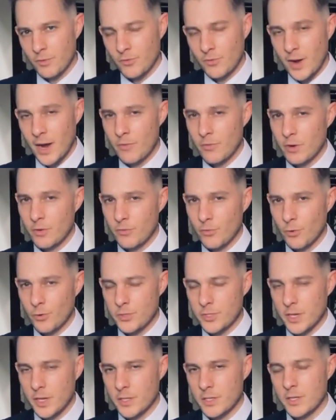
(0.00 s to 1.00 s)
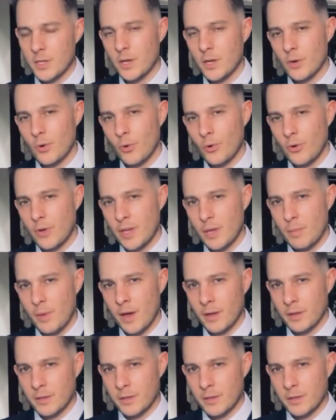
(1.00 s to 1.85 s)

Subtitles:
5146 or email